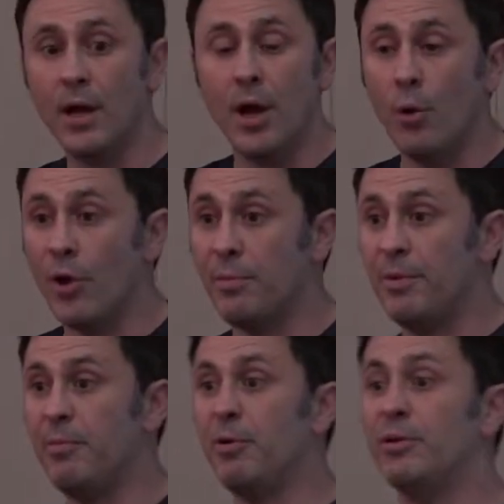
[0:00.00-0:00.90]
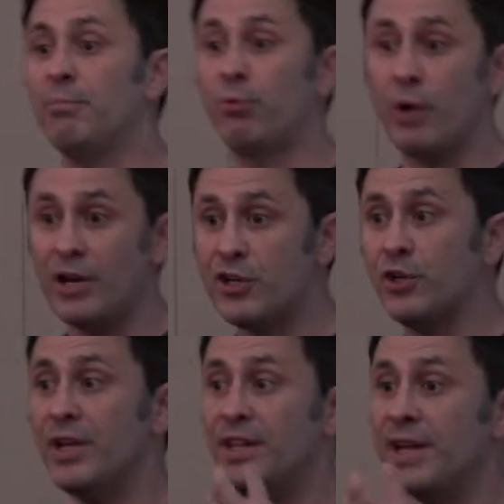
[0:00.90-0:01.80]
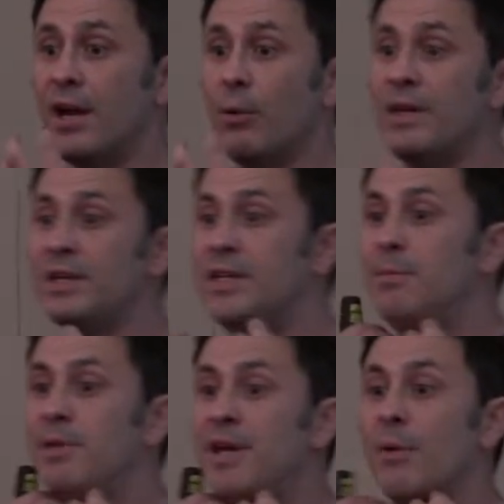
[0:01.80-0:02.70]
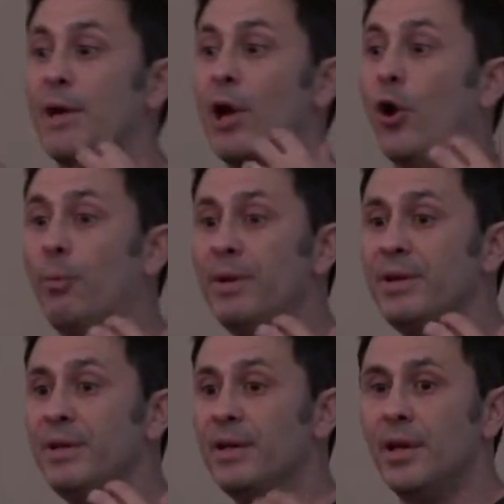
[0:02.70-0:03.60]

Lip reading: whether it be putting pressure in the airway to keep the airway open,